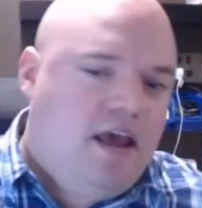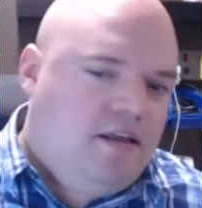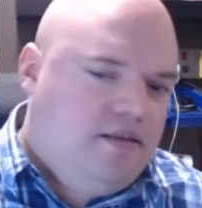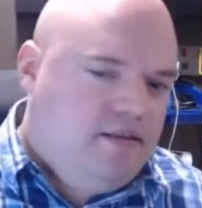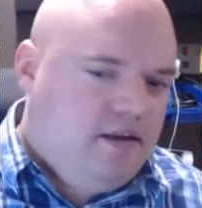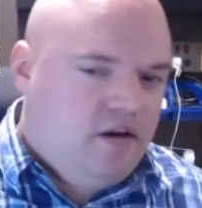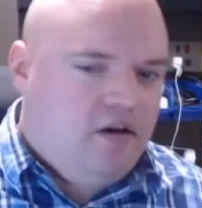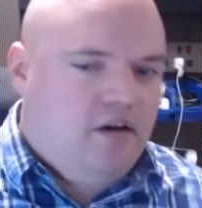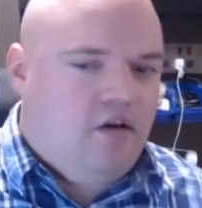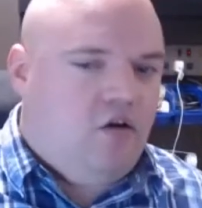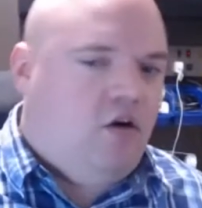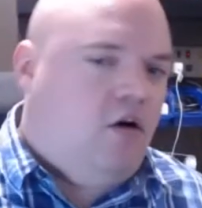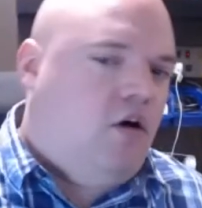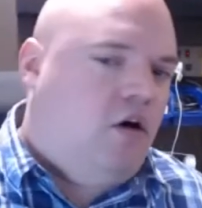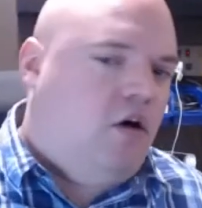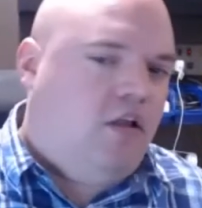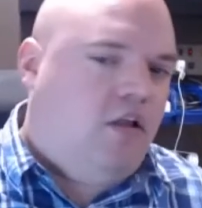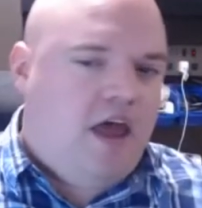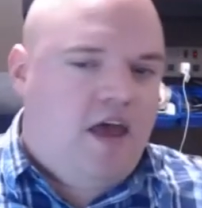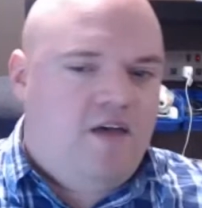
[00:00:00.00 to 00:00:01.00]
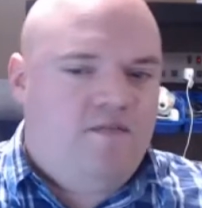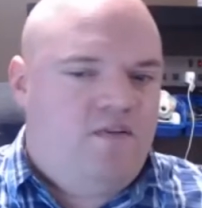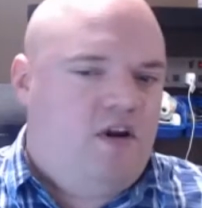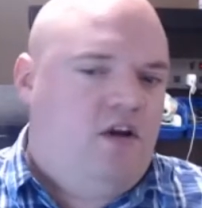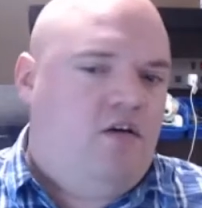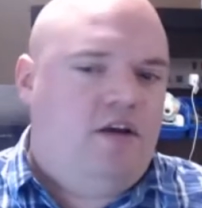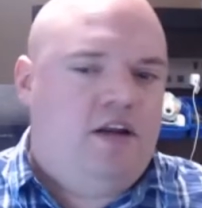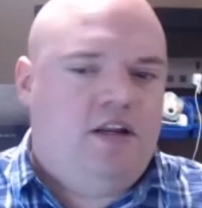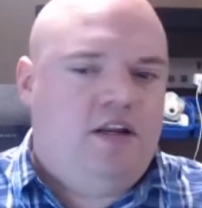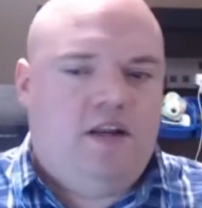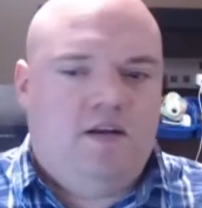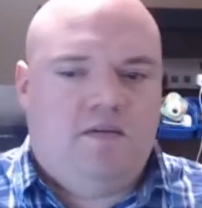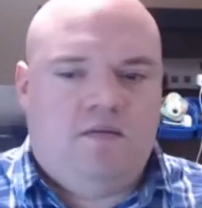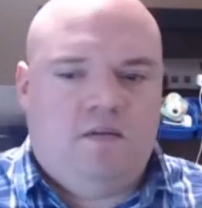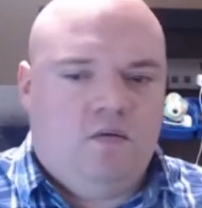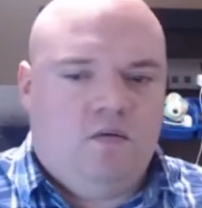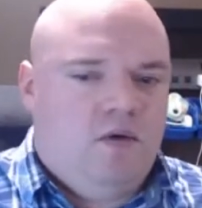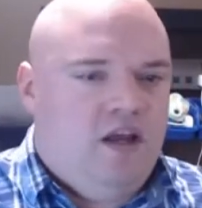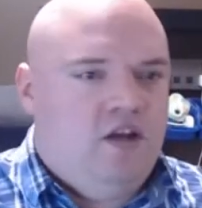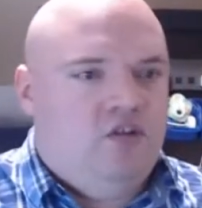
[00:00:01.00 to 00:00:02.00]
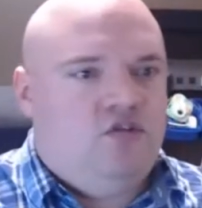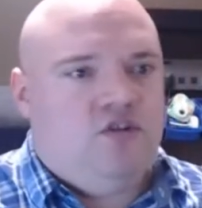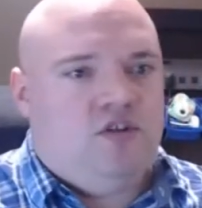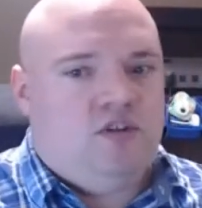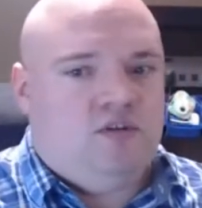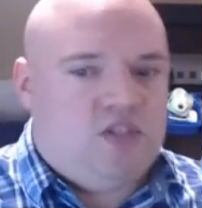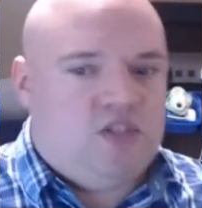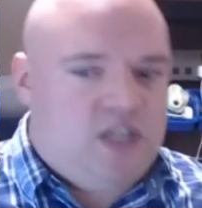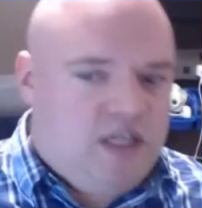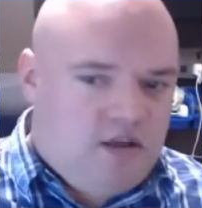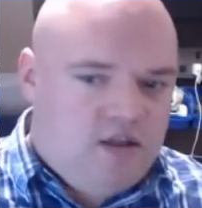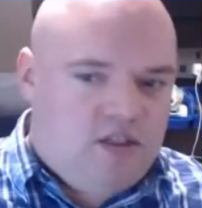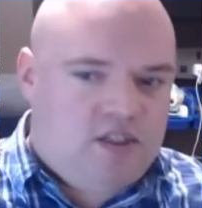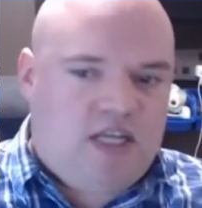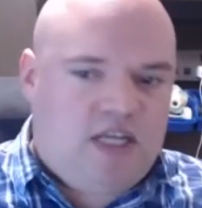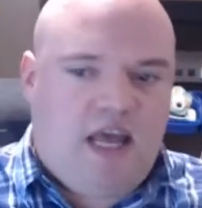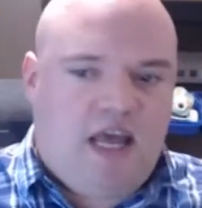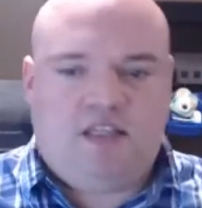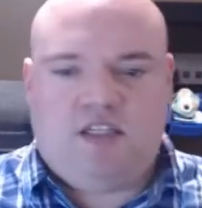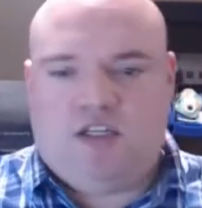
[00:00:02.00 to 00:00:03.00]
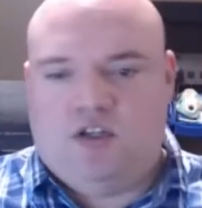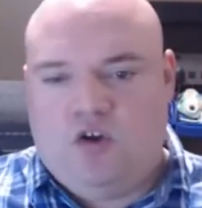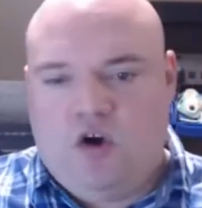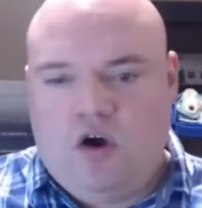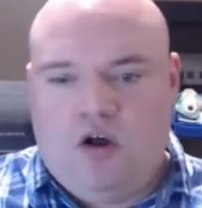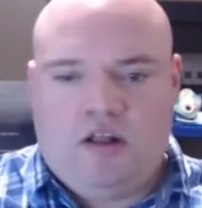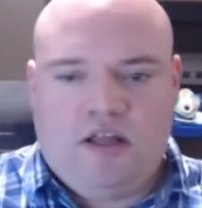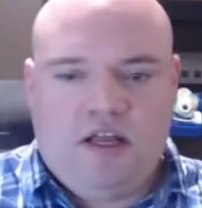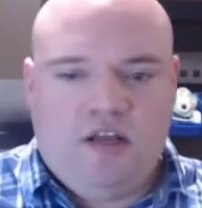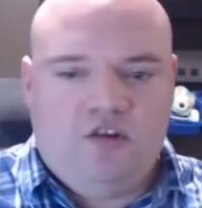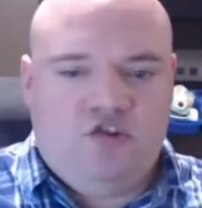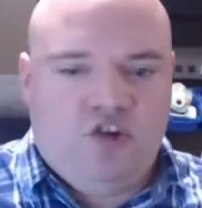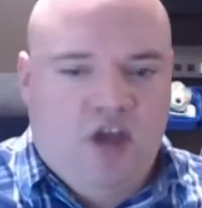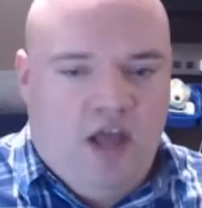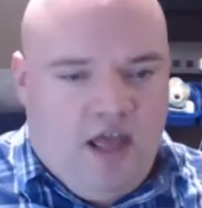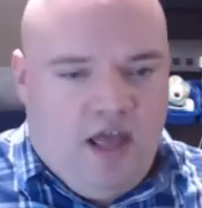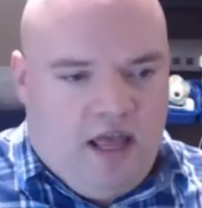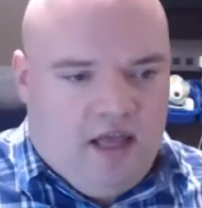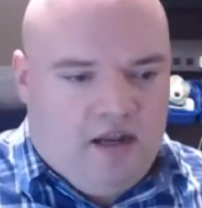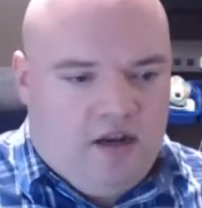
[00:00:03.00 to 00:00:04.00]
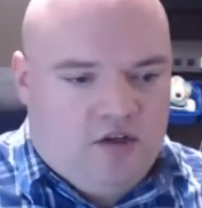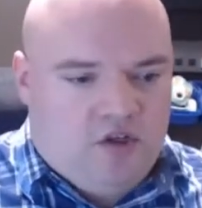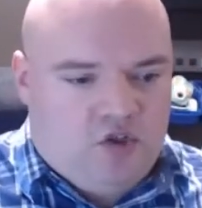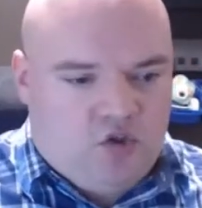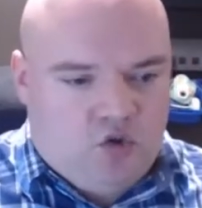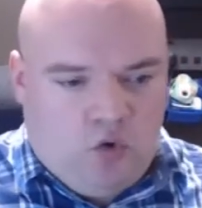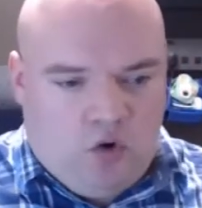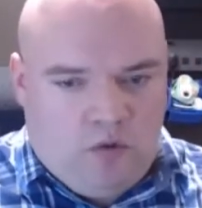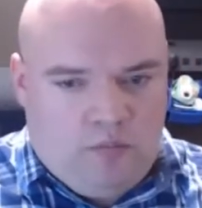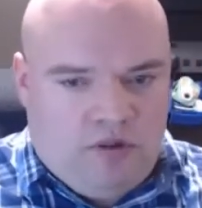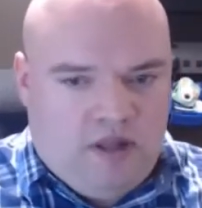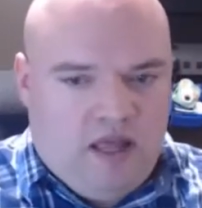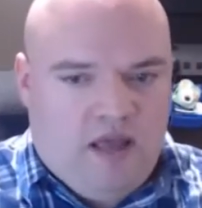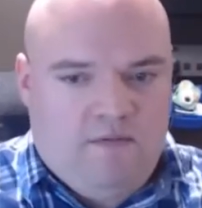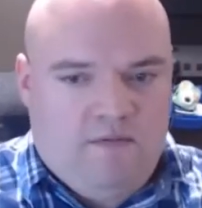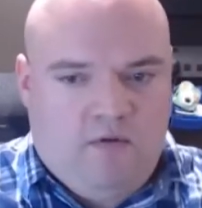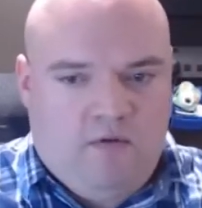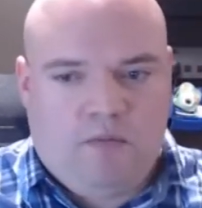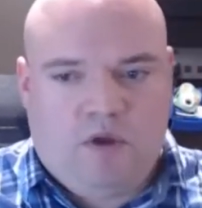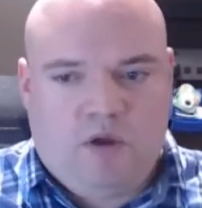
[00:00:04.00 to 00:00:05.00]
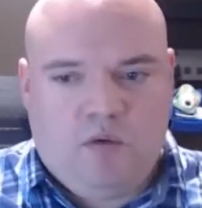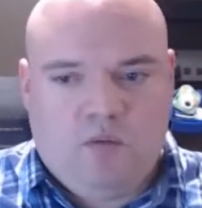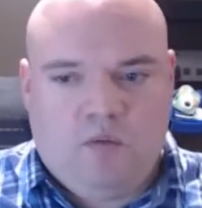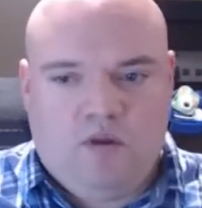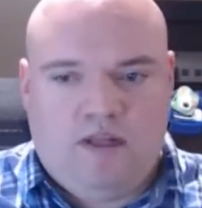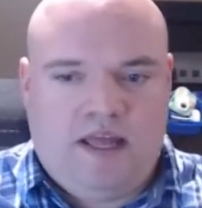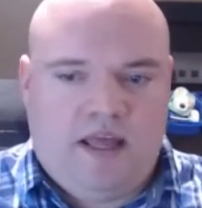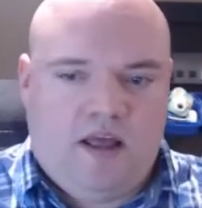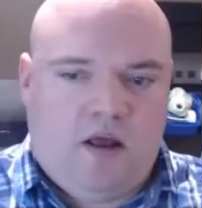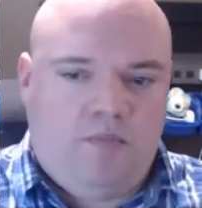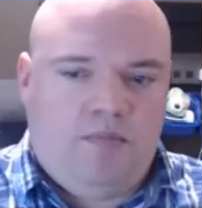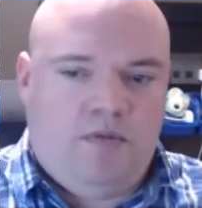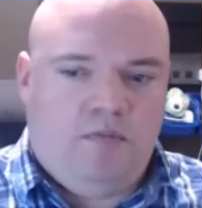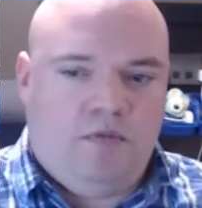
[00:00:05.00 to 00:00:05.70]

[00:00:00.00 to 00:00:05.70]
They're going to all have varying different ranges of skill sets and knowledge, and a SOAR platform can really help them